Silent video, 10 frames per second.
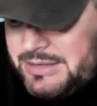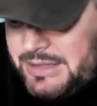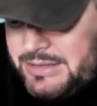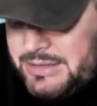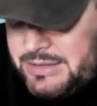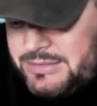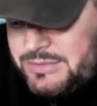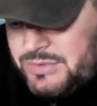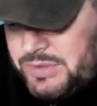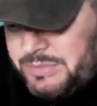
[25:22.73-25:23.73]
So I think
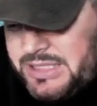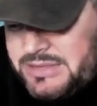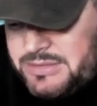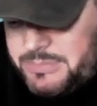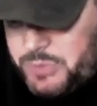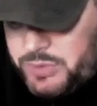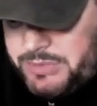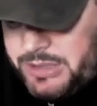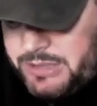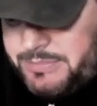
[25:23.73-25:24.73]
that Trump has the bully
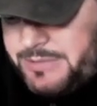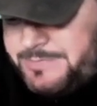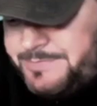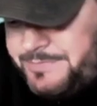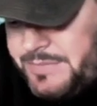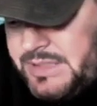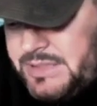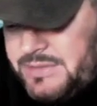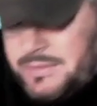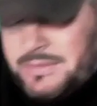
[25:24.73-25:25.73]
pulpit.
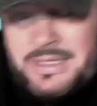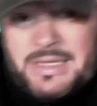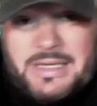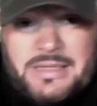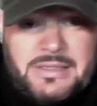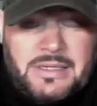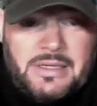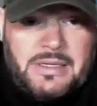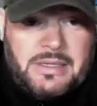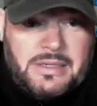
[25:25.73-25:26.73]
He certainly has
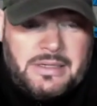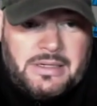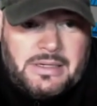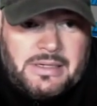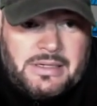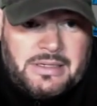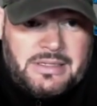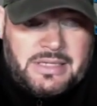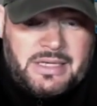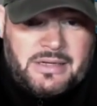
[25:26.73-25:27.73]
a
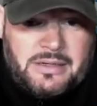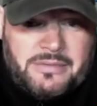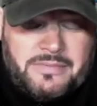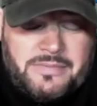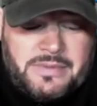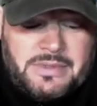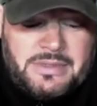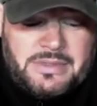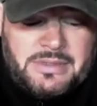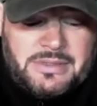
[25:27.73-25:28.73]
set of
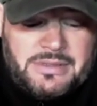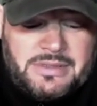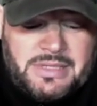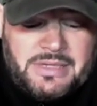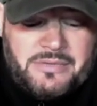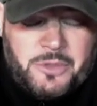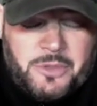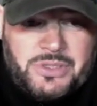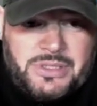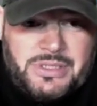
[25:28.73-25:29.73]
state of
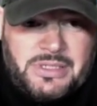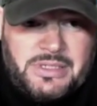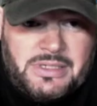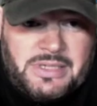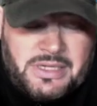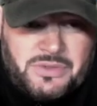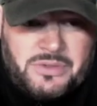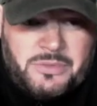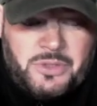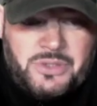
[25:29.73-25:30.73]
emergency,
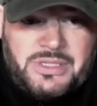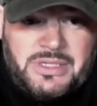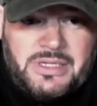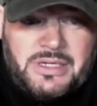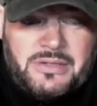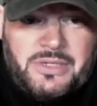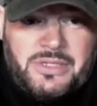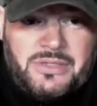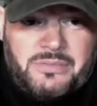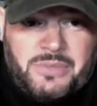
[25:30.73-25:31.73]
national emergency
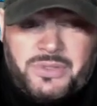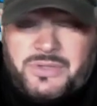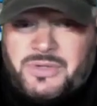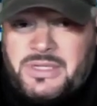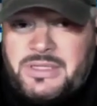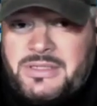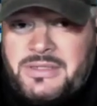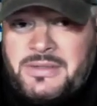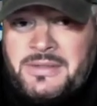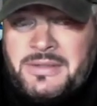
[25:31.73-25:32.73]
declaration purse strings,
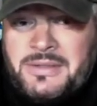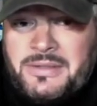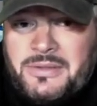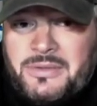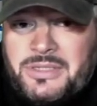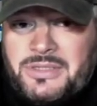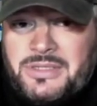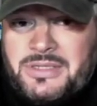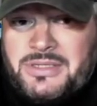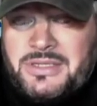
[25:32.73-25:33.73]
which
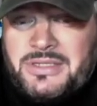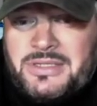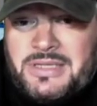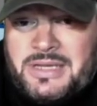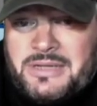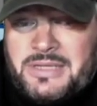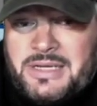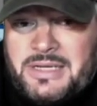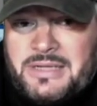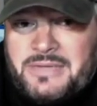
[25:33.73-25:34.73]
exist
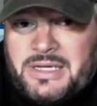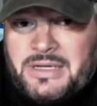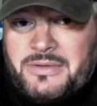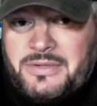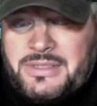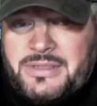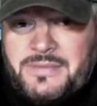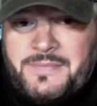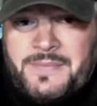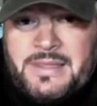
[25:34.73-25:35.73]
outside of Congress,
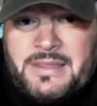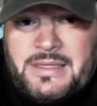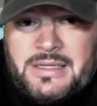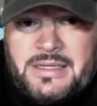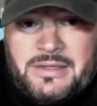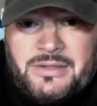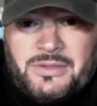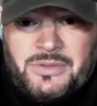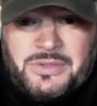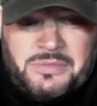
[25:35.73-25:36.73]
that he can
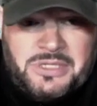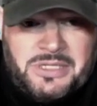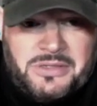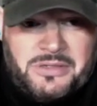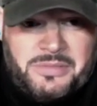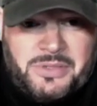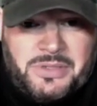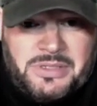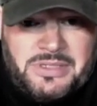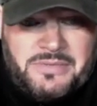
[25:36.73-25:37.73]
use to be a little
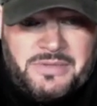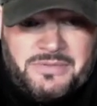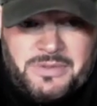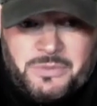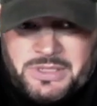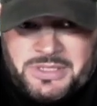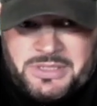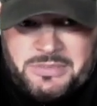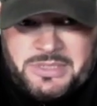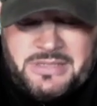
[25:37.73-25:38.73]
punitive if he
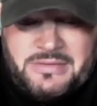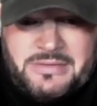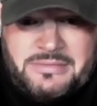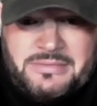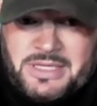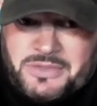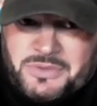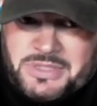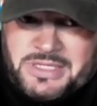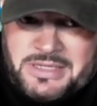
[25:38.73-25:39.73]
wants to be.
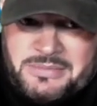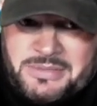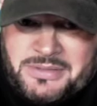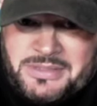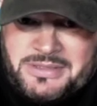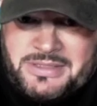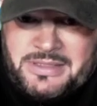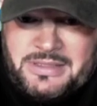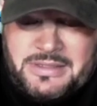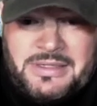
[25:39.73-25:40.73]
Dangerous game
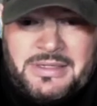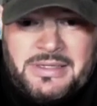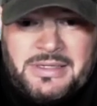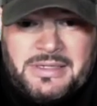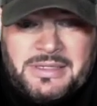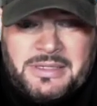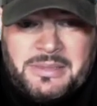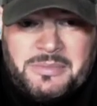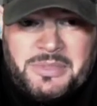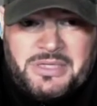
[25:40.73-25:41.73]
politically.
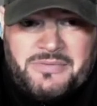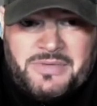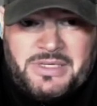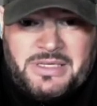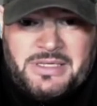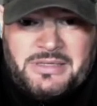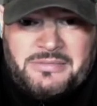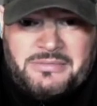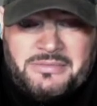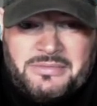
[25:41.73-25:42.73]
But if
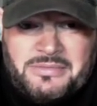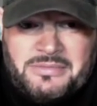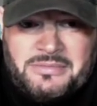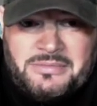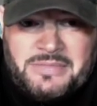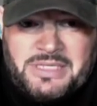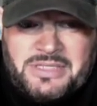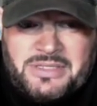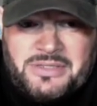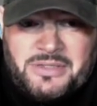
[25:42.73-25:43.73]
he
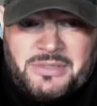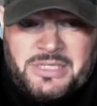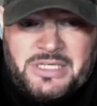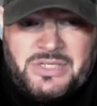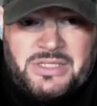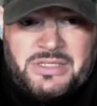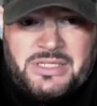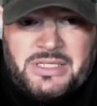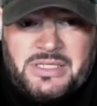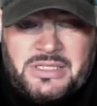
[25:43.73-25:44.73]
makes a determination that the
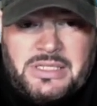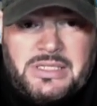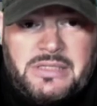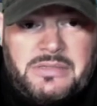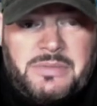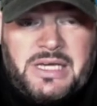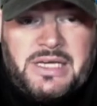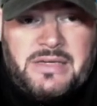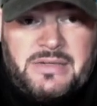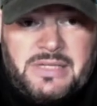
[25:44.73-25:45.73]
CDC comes
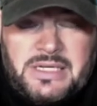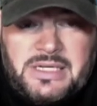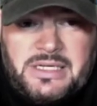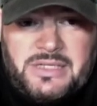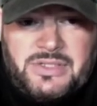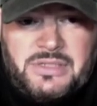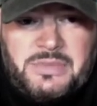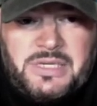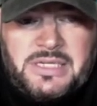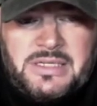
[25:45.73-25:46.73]
back or the NIH
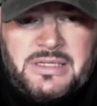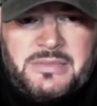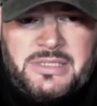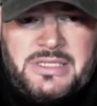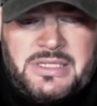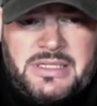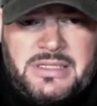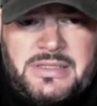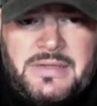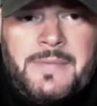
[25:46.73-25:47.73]
comes back to him and
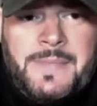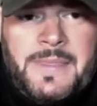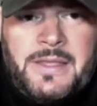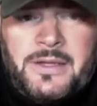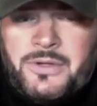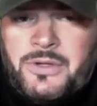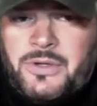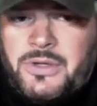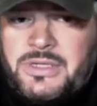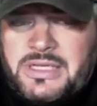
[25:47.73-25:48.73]
says, New
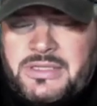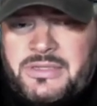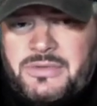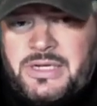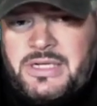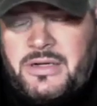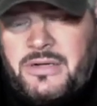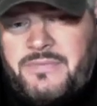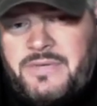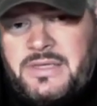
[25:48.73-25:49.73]
York is actually ready to
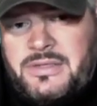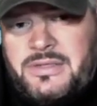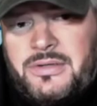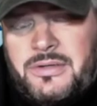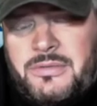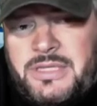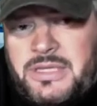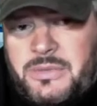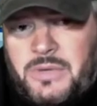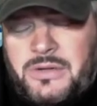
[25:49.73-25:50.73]
go to phase 2, but
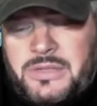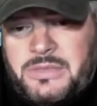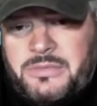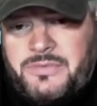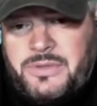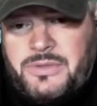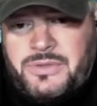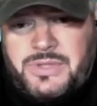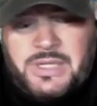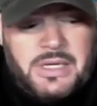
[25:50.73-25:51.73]
they won't, they
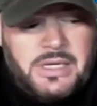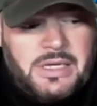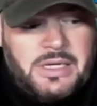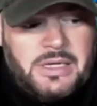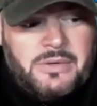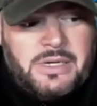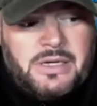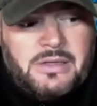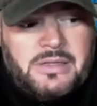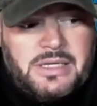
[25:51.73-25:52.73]
refuse.
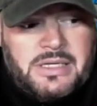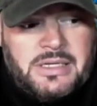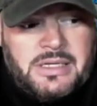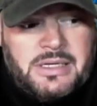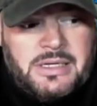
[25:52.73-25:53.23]
Well, then